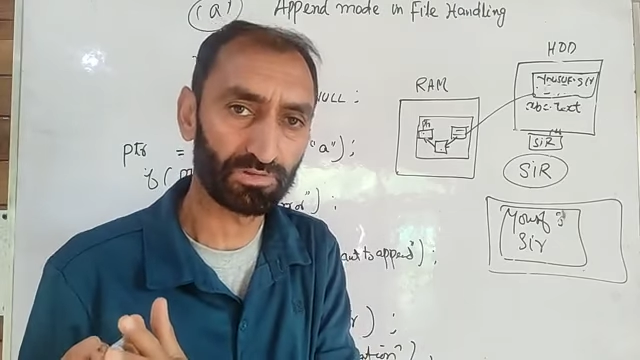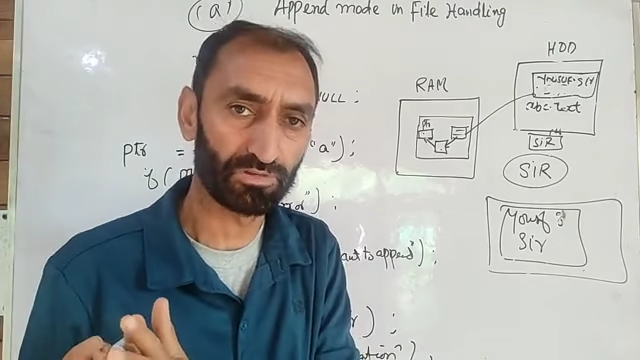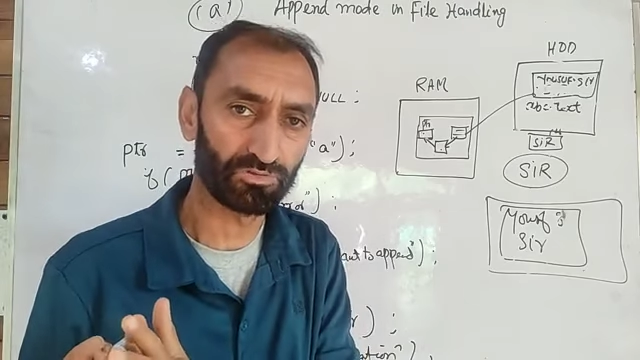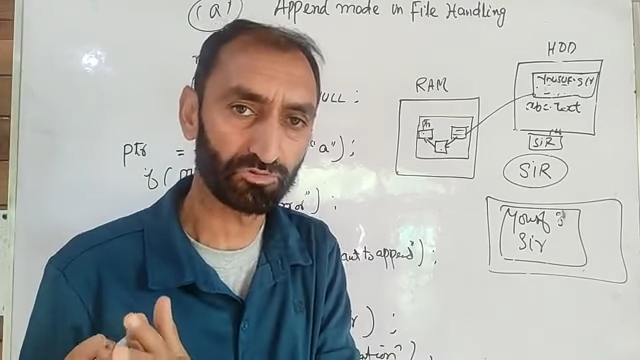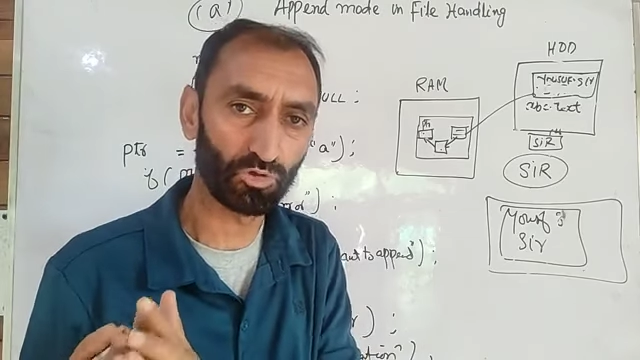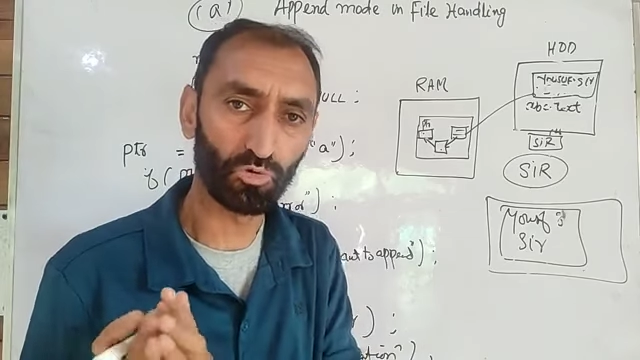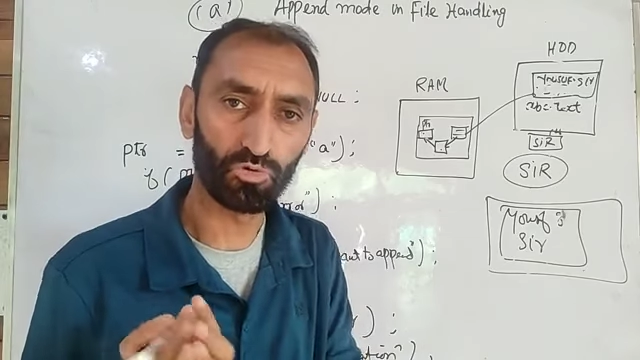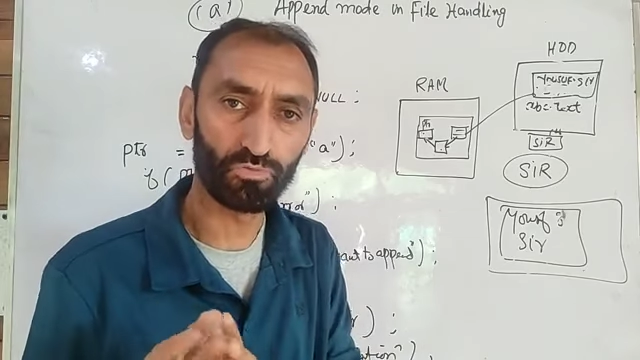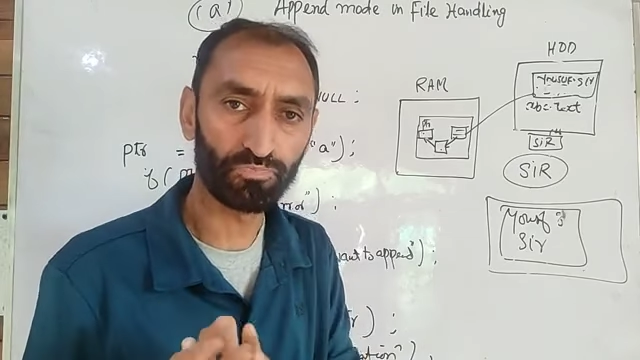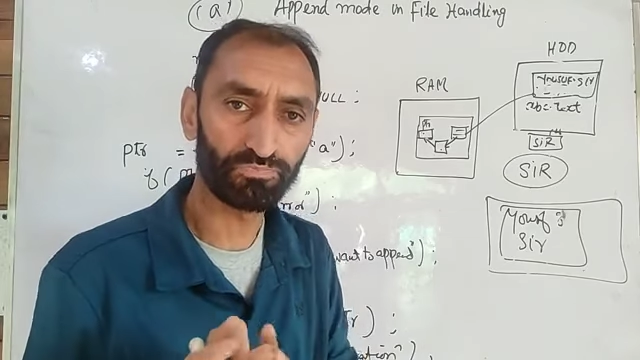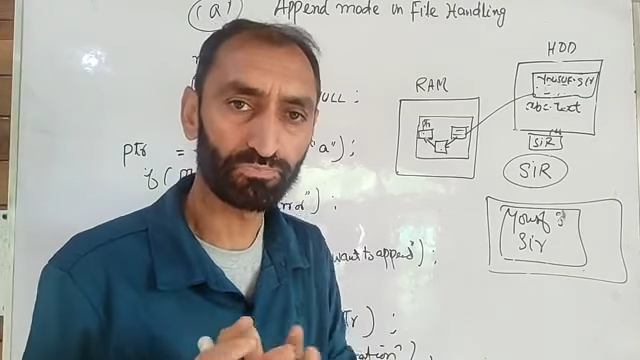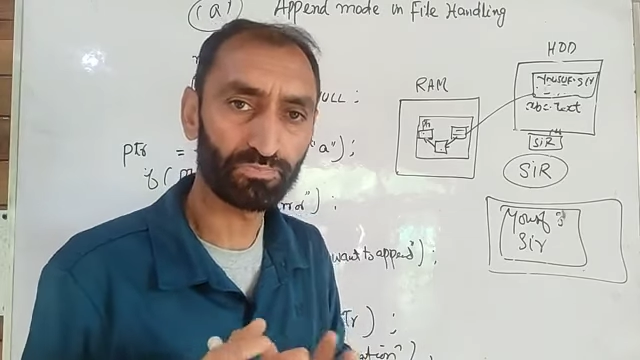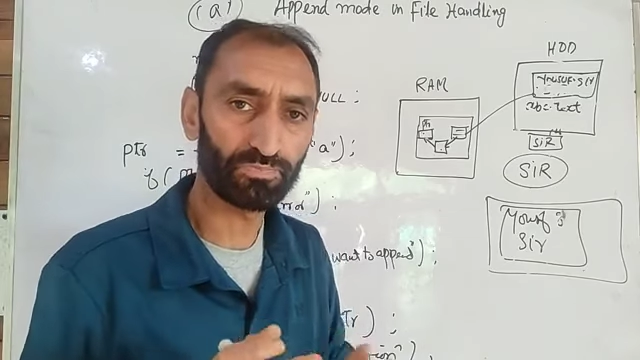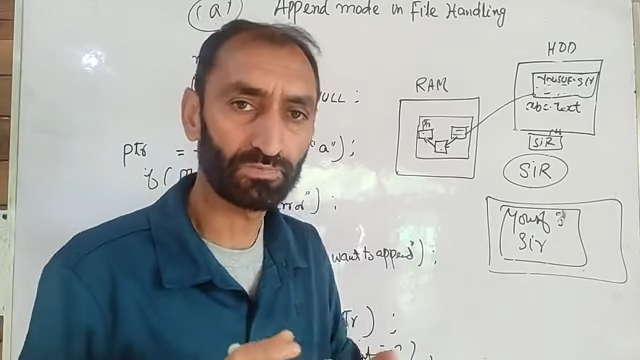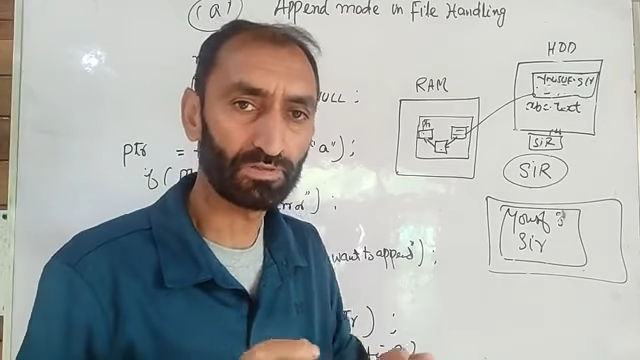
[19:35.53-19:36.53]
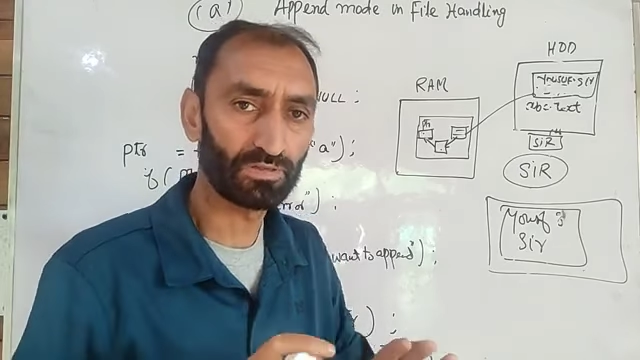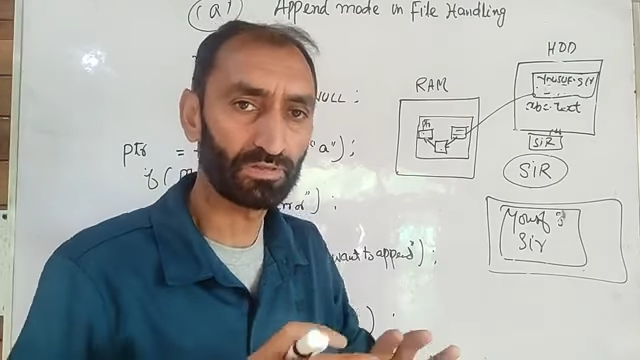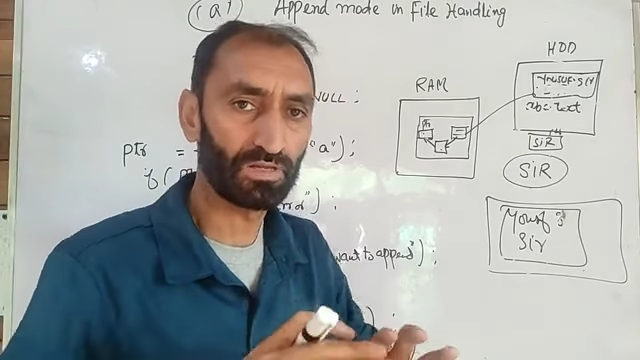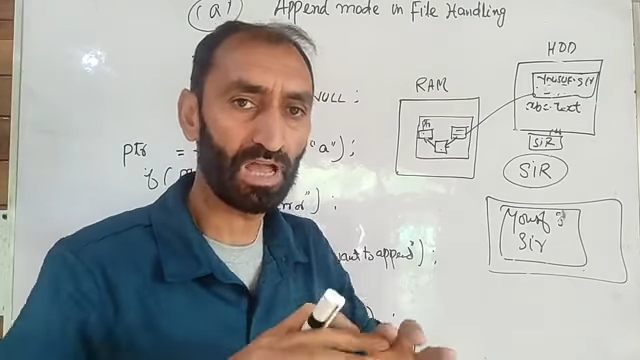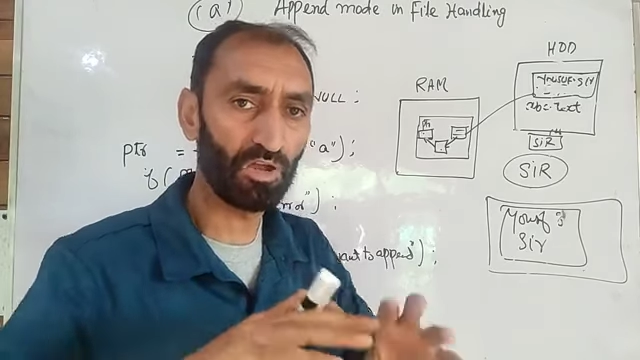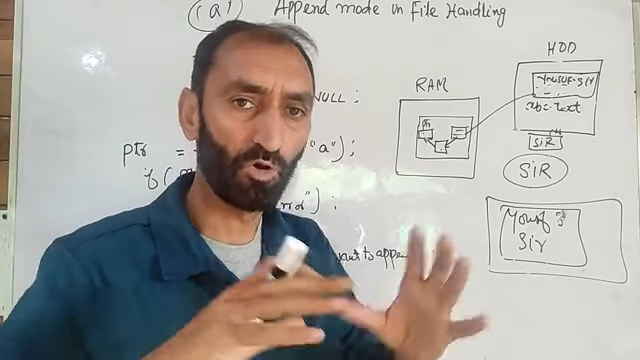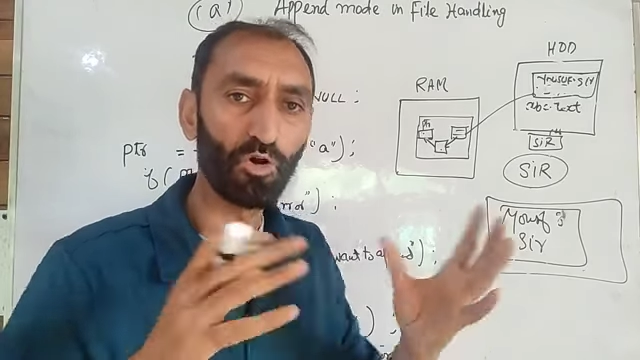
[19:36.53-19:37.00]
So
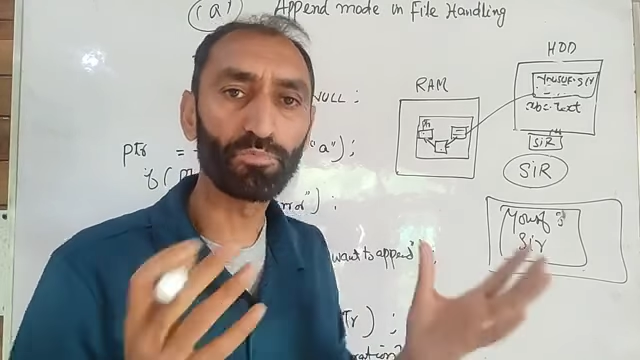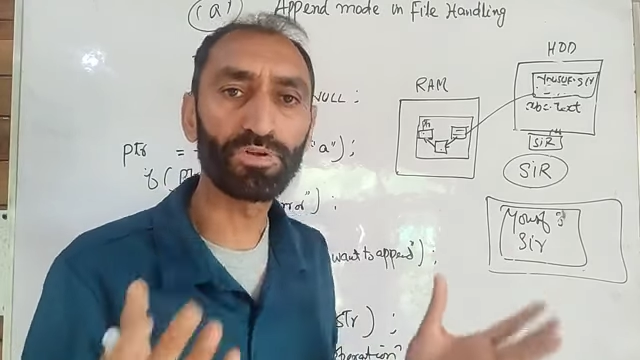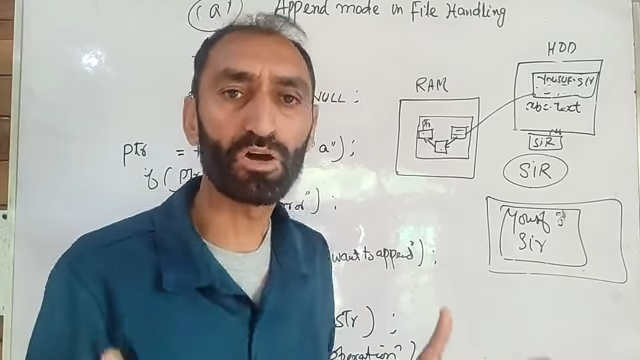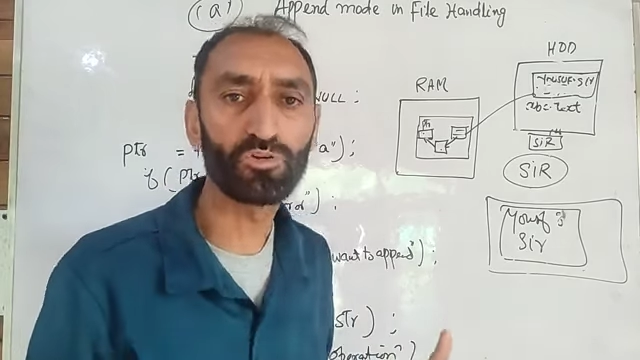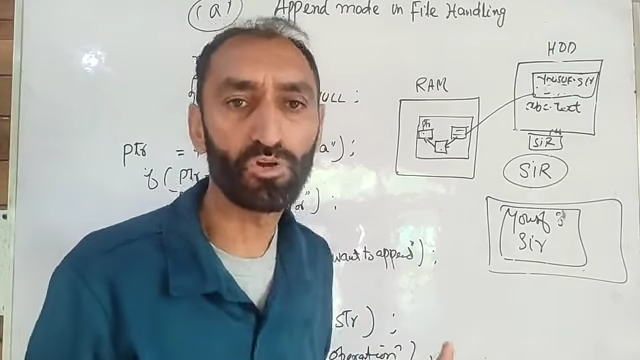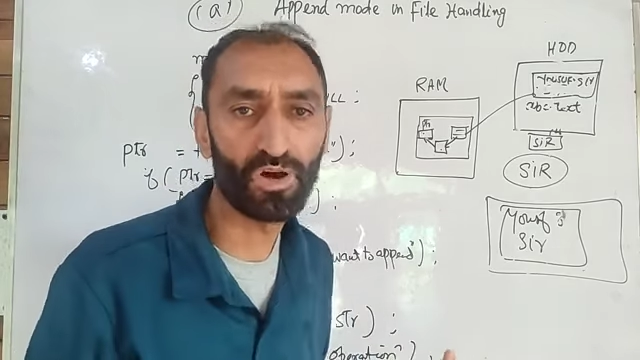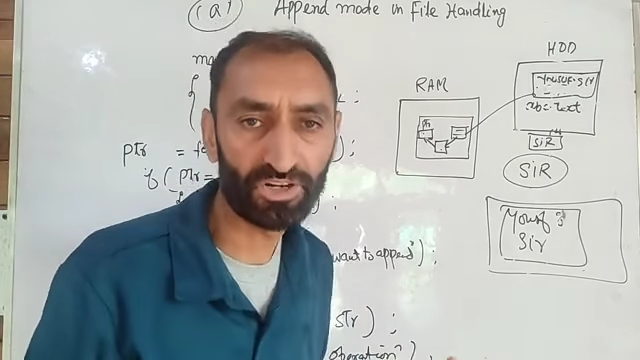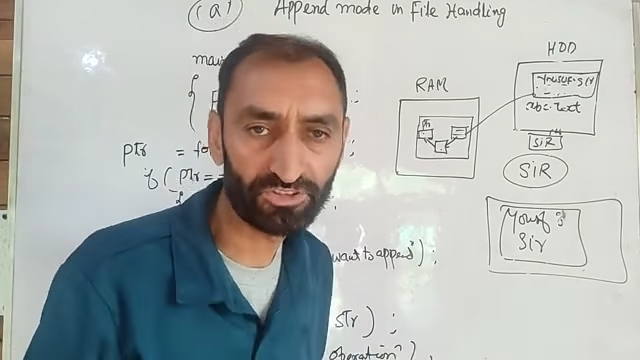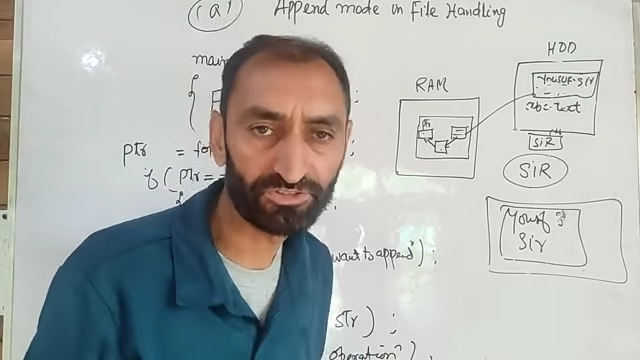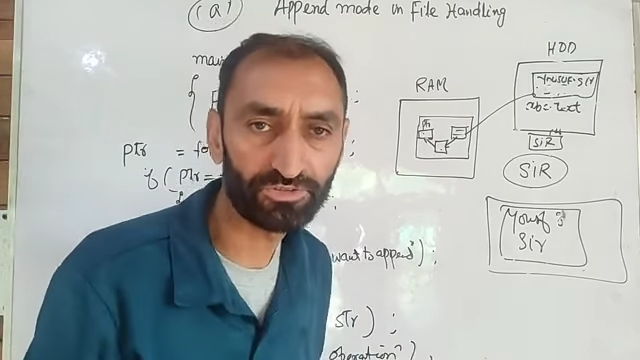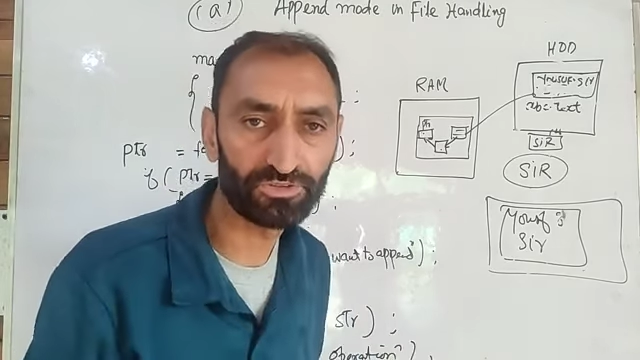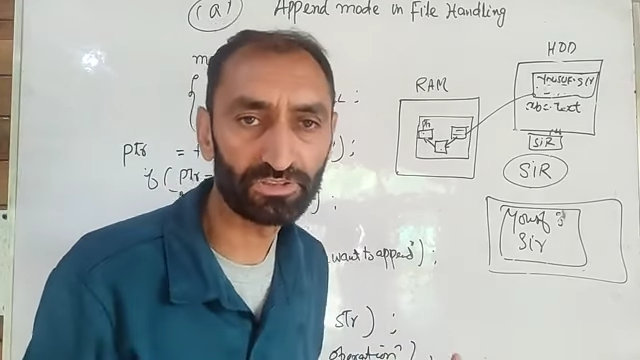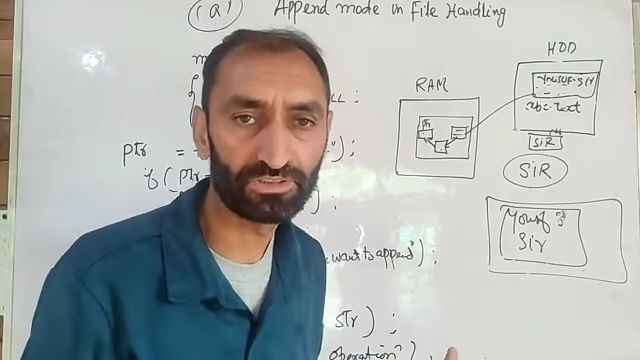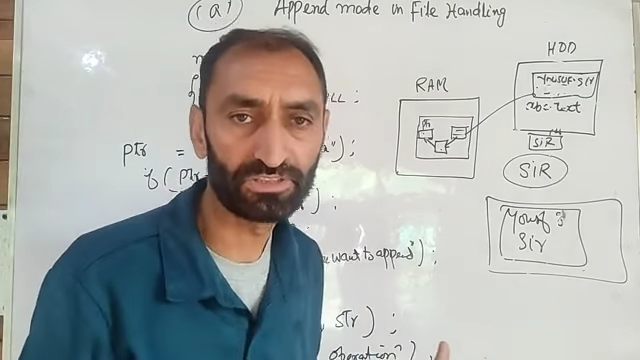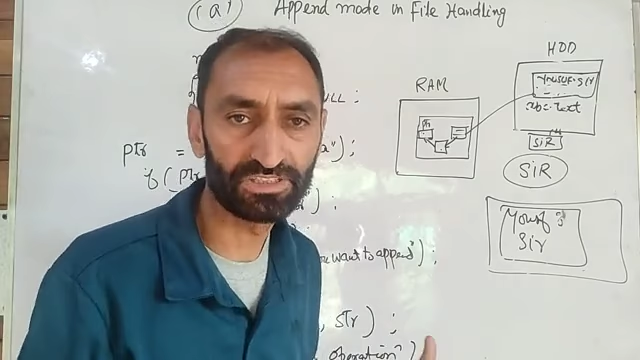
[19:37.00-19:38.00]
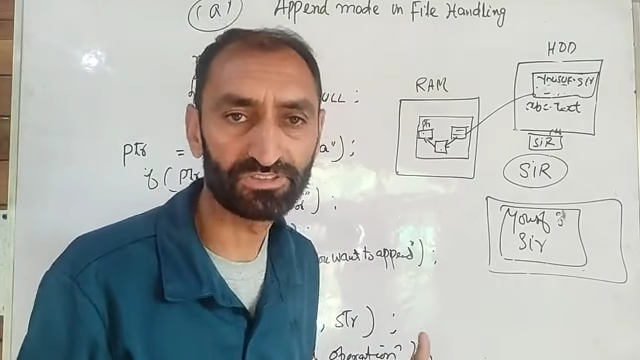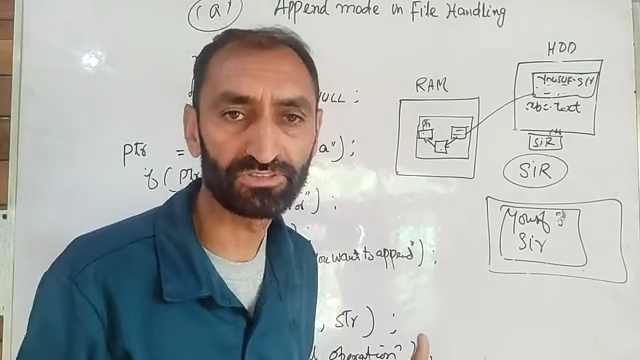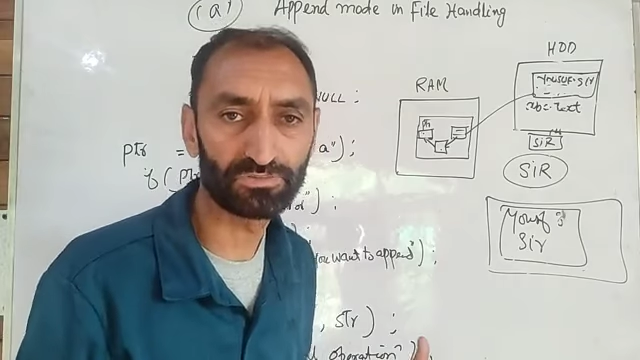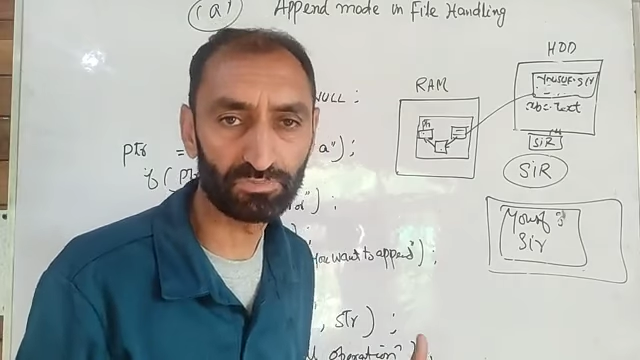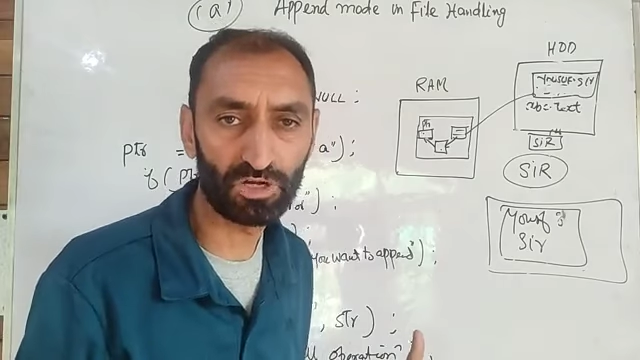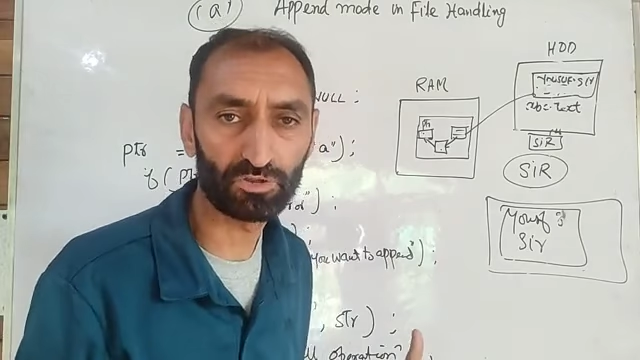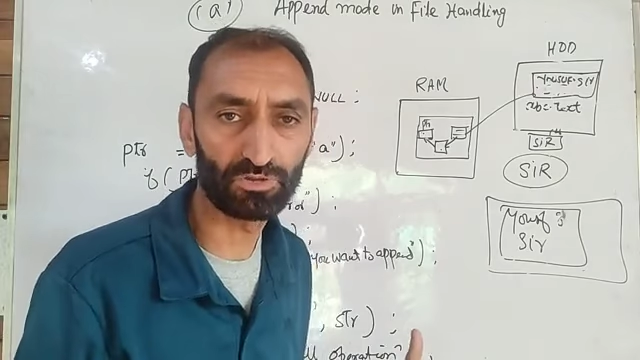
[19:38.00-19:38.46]
I hope now you have understood this
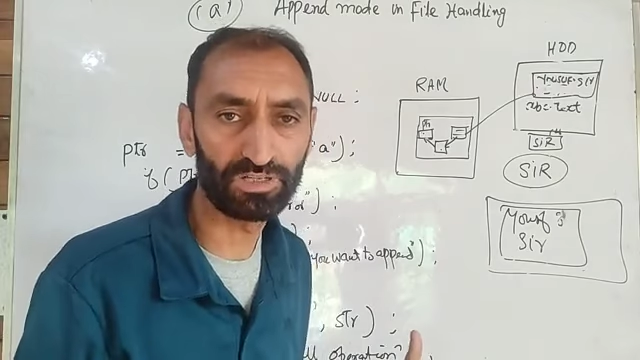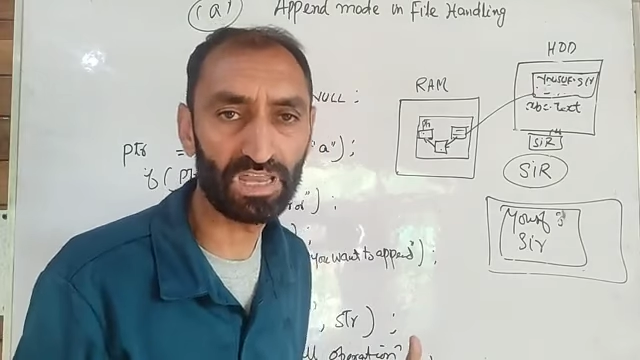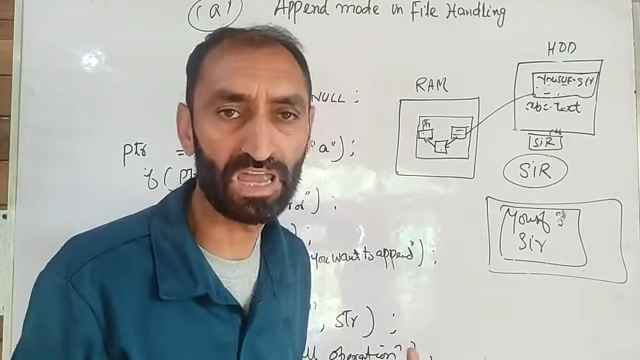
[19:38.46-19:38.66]
thoroughly,